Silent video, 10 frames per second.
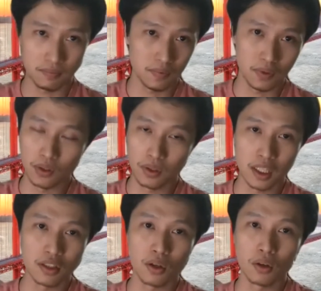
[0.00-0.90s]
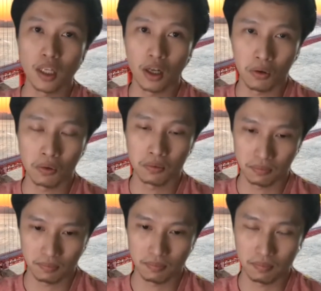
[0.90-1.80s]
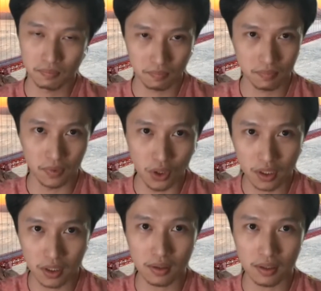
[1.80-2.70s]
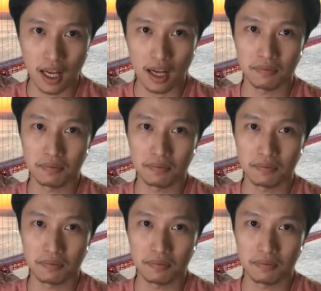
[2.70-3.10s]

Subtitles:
you control the whole, you should have